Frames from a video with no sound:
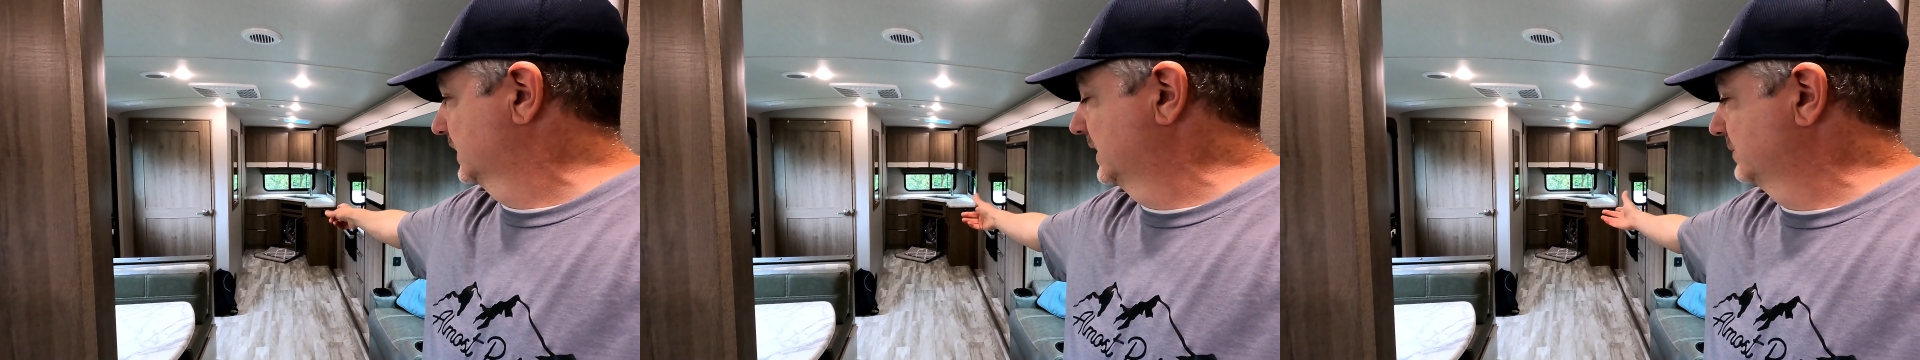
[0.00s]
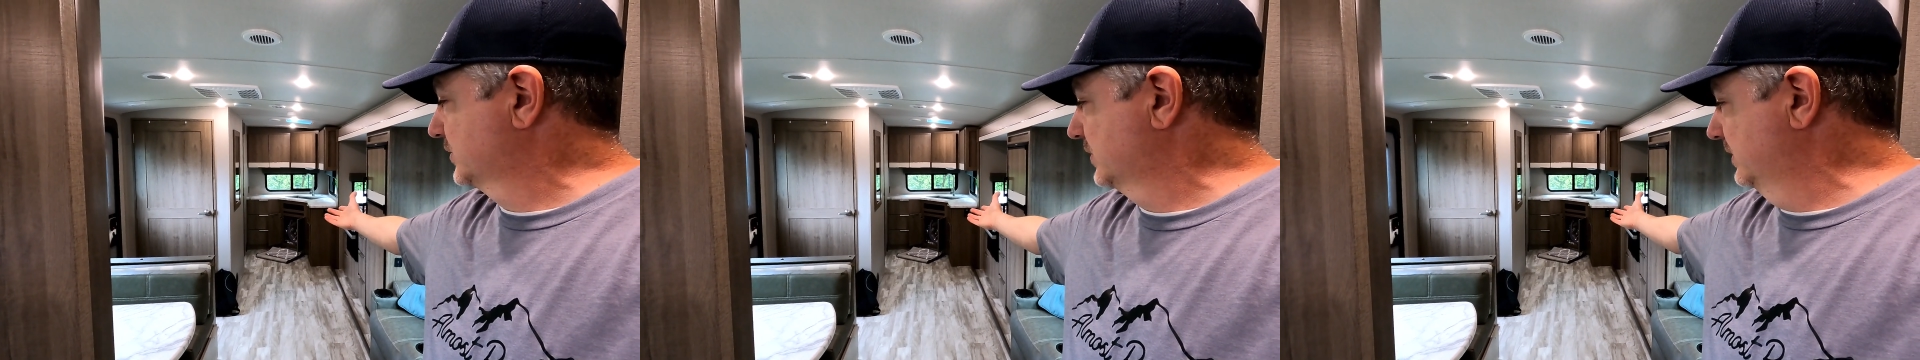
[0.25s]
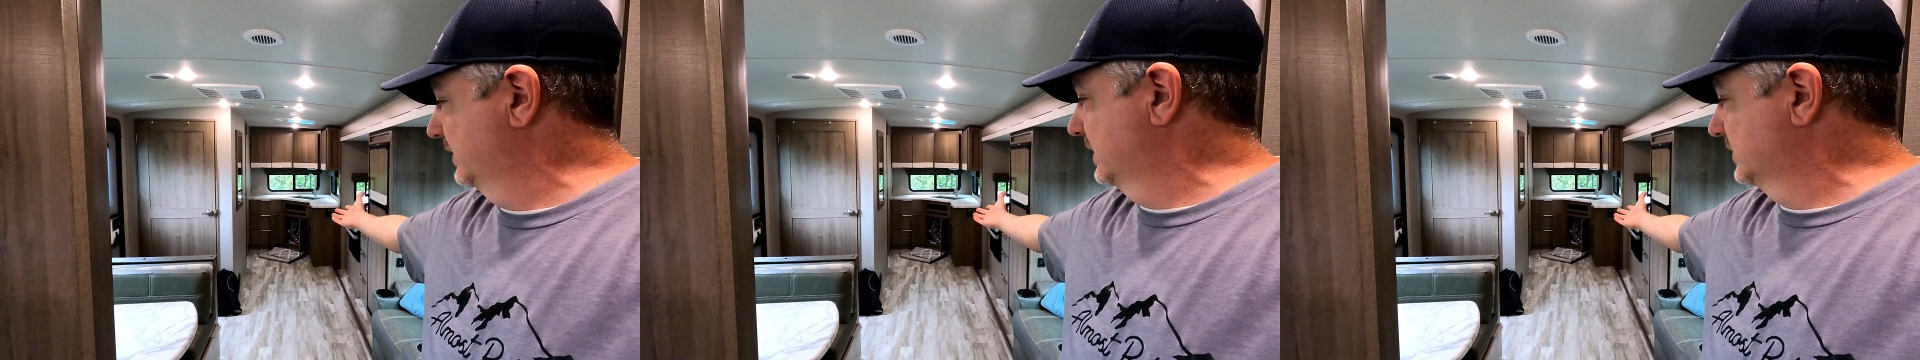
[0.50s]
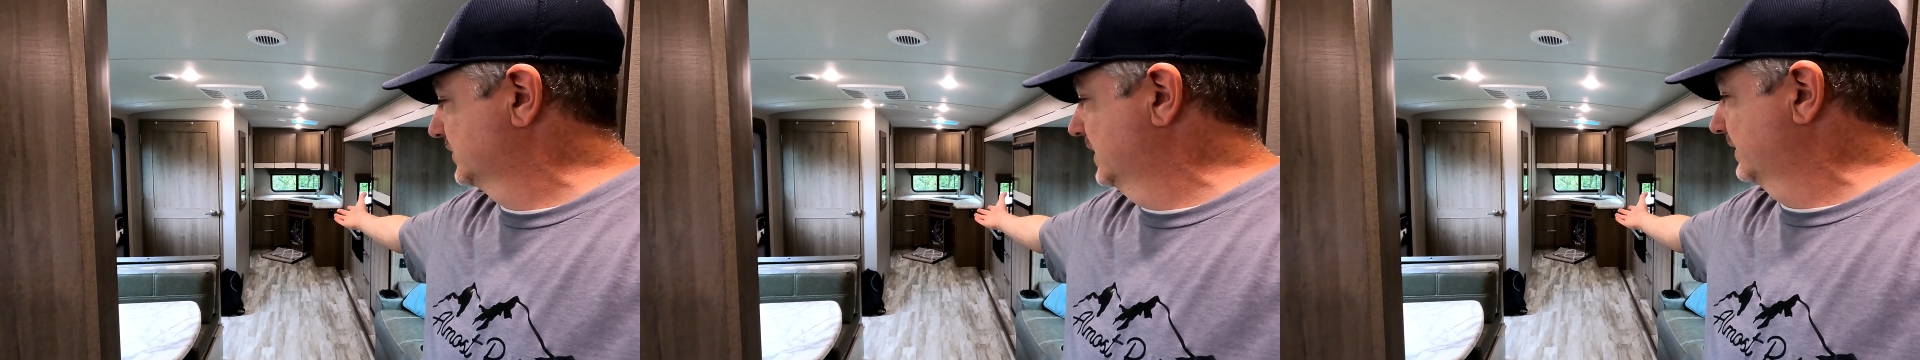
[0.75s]
And I'm sure
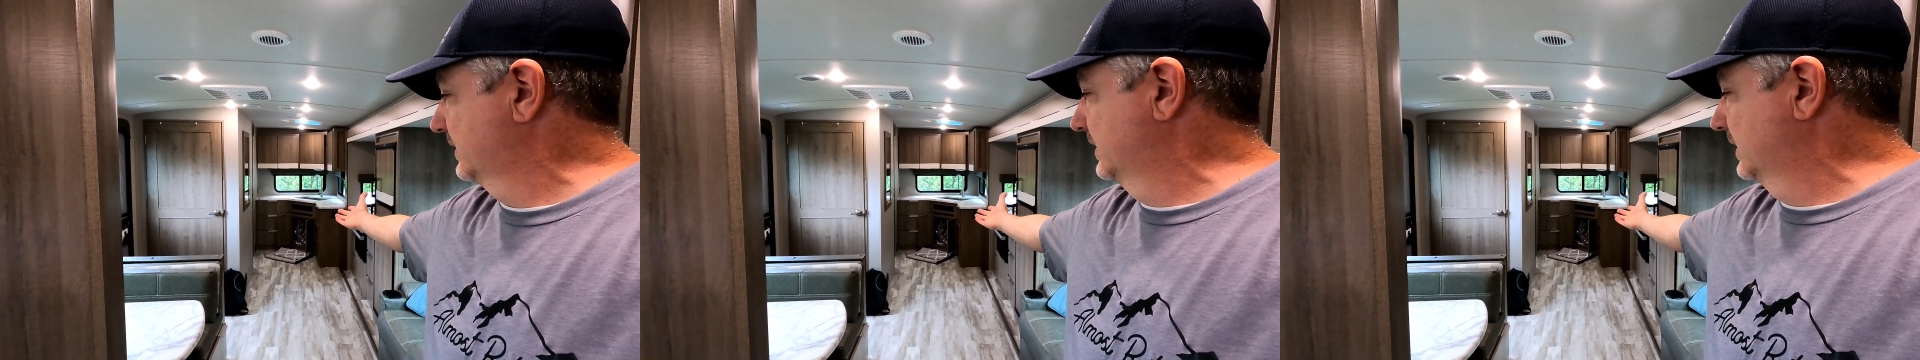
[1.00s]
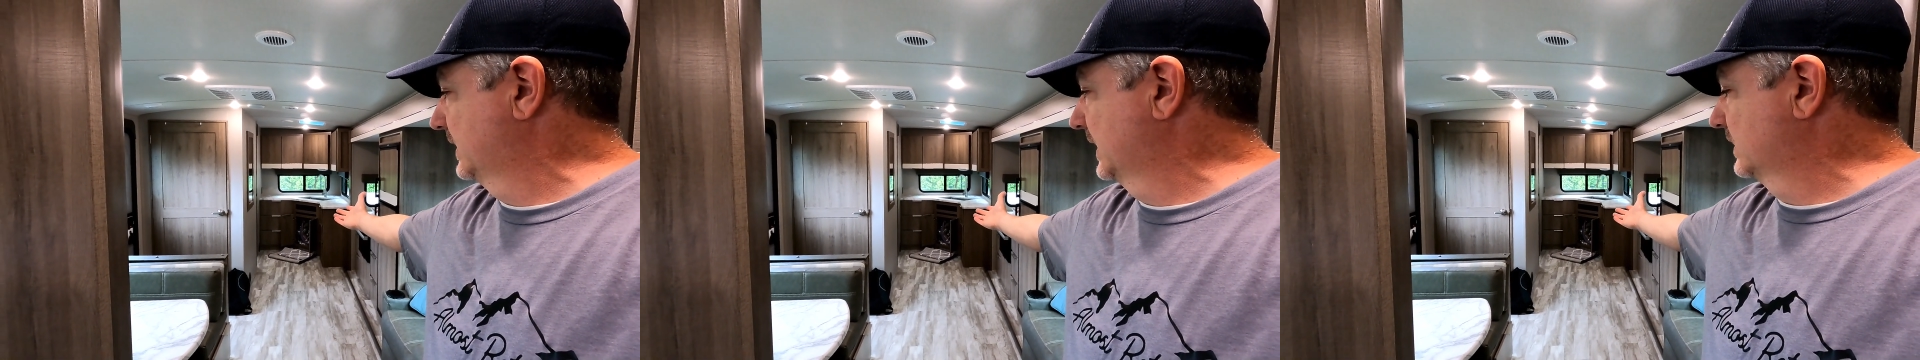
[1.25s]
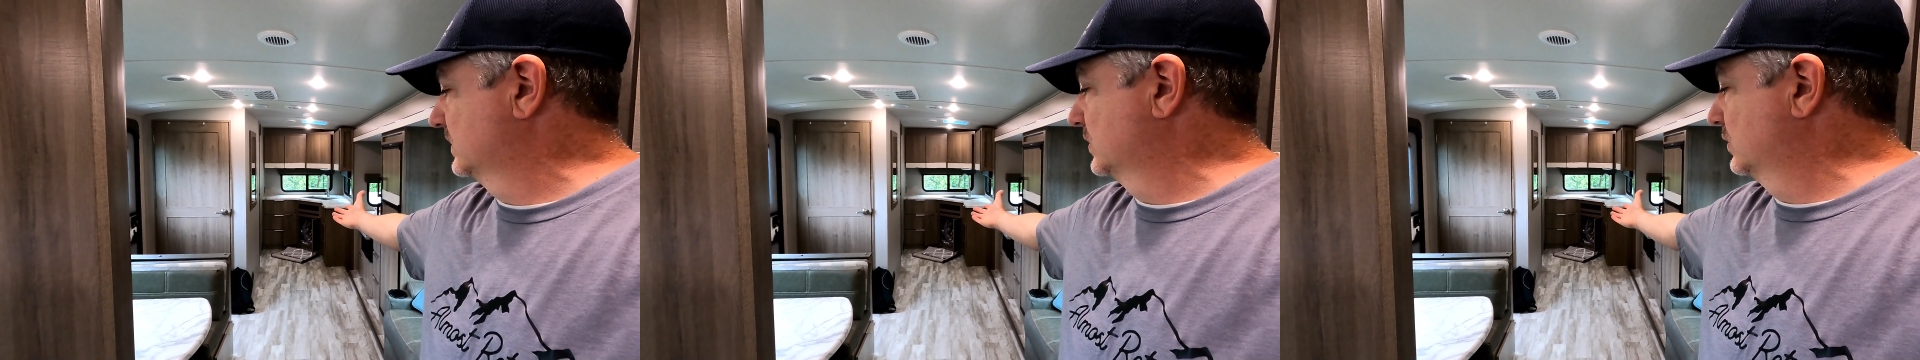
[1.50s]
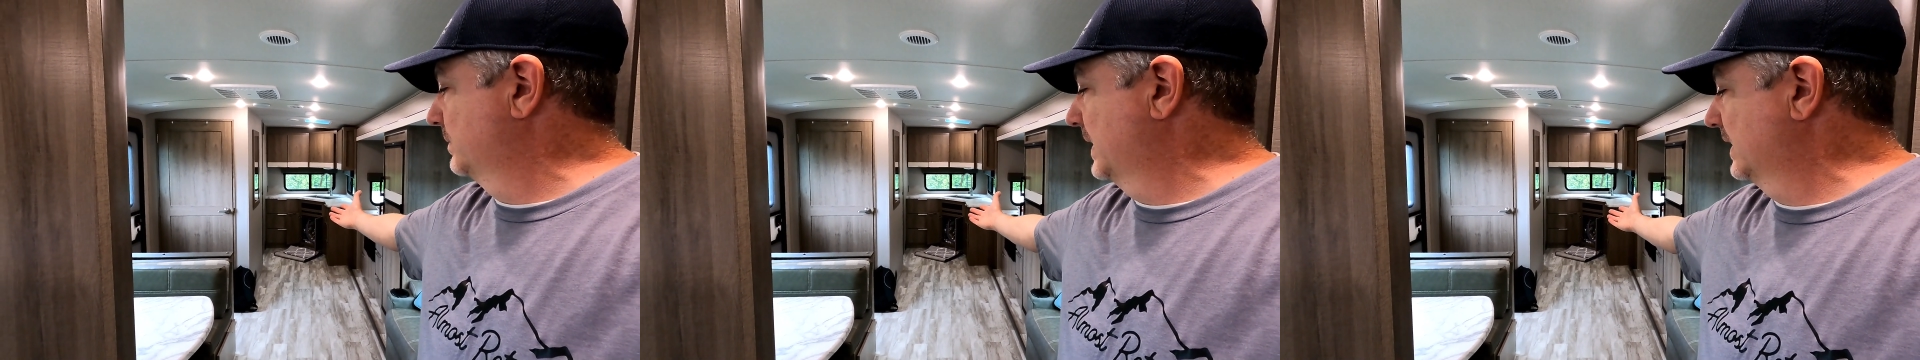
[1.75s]
there's nothing that they could
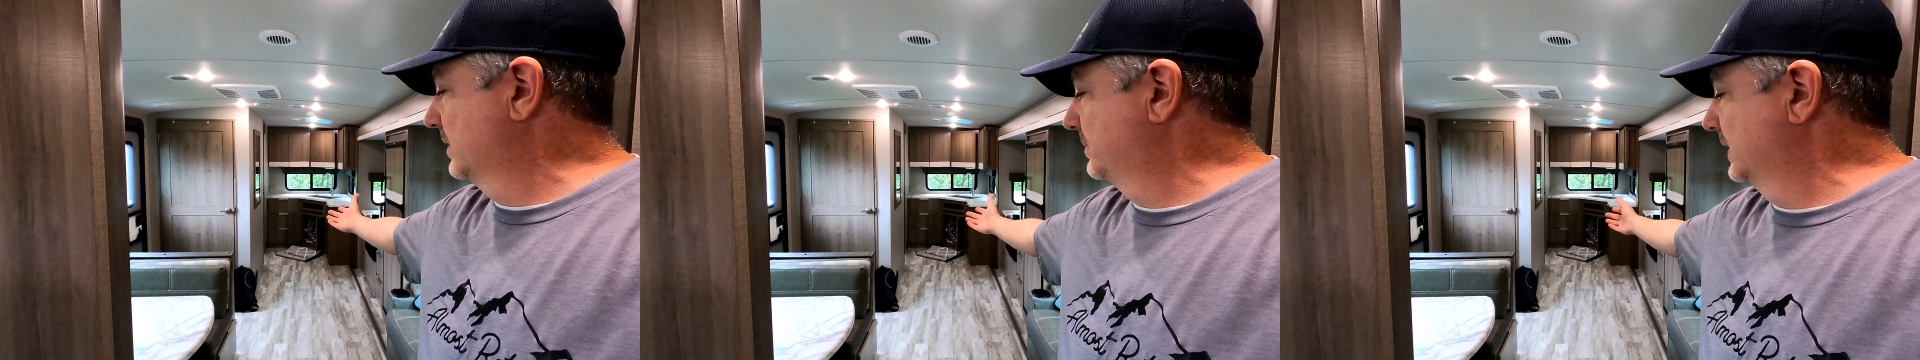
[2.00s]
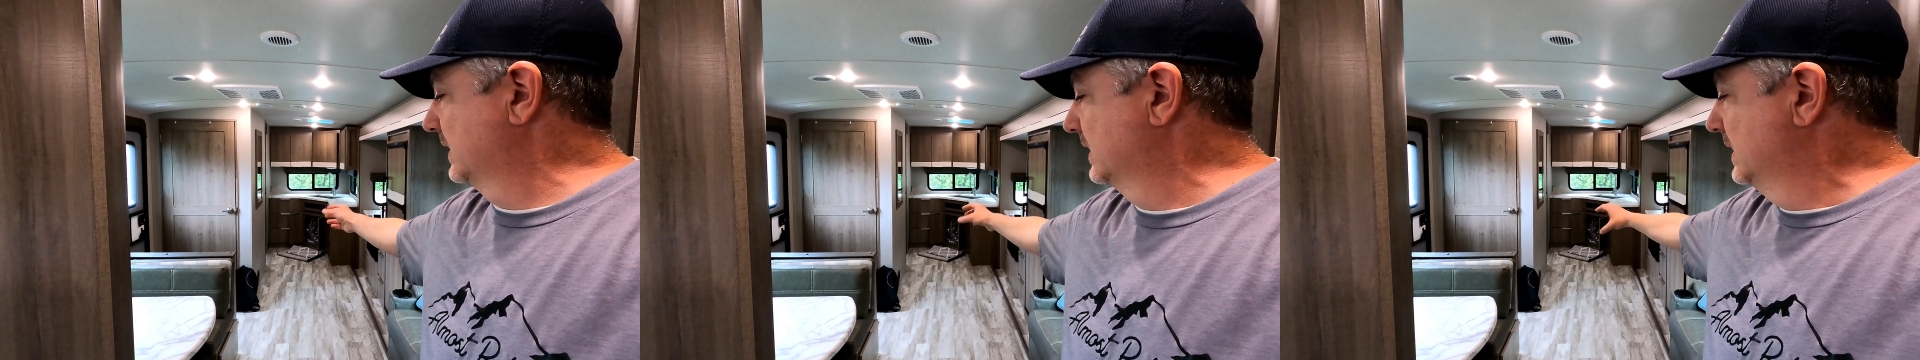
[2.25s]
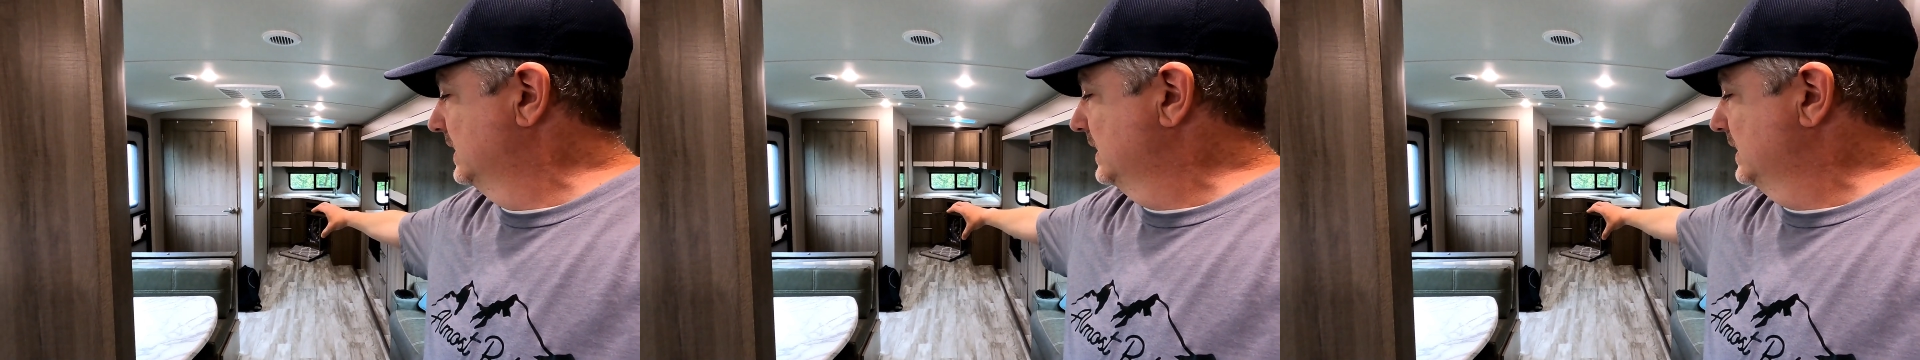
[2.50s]
do about it, but